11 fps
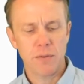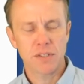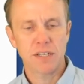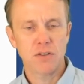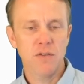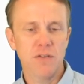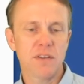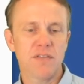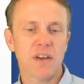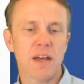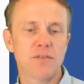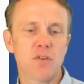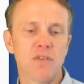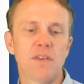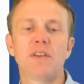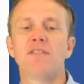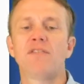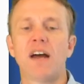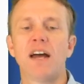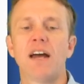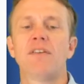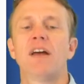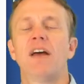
We'll say 255, 255.